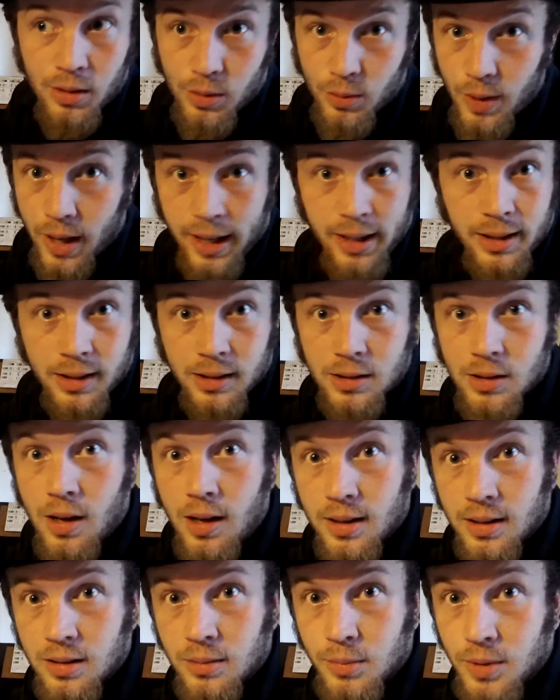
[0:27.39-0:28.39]
Writing is
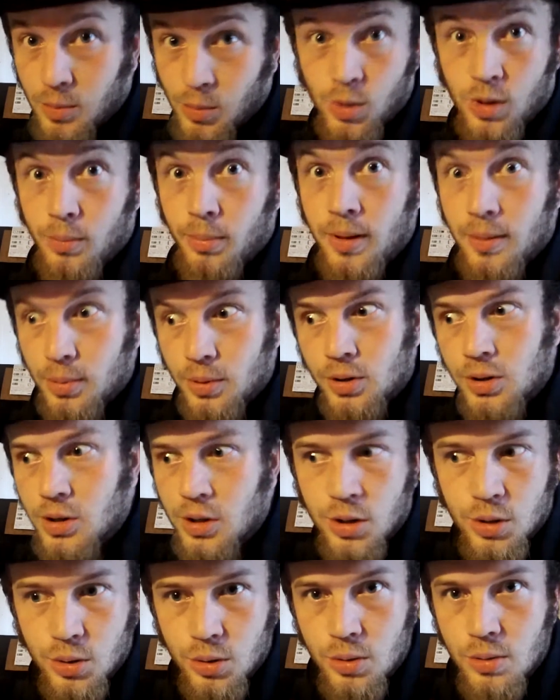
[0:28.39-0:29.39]
awesome and more people should
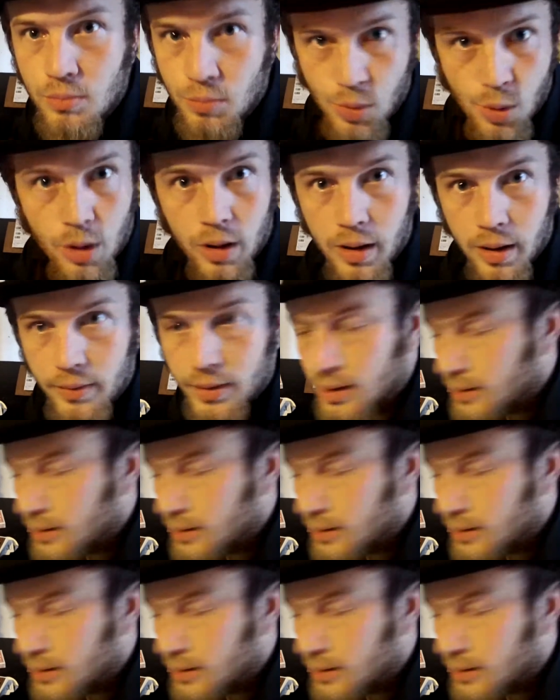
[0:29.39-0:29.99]
do more of